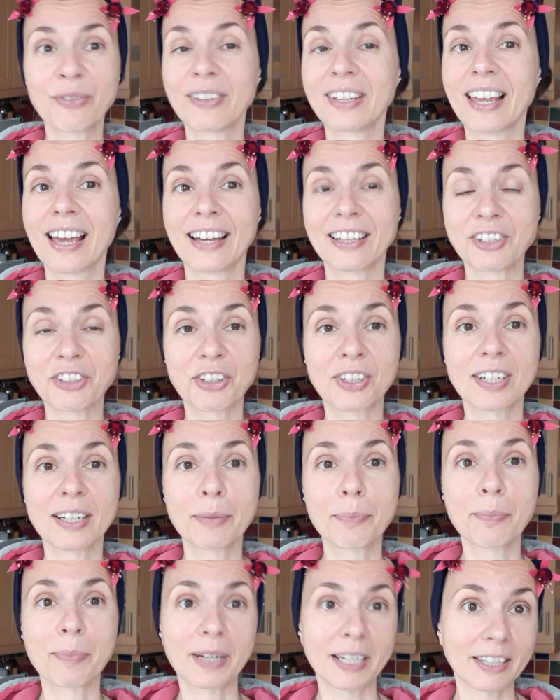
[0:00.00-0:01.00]
we had really
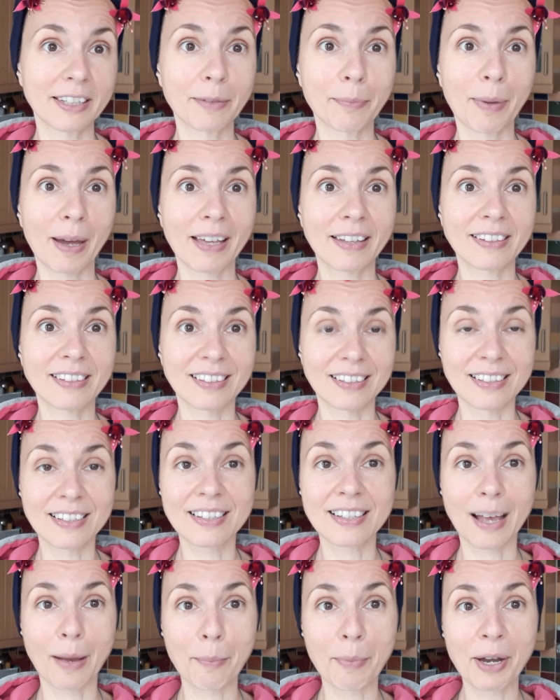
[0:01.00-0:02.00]
pretty bad
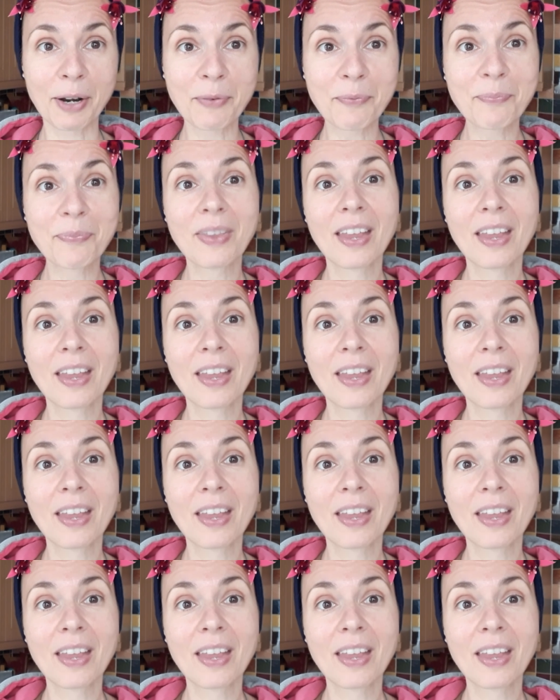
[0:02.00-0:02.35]
summer.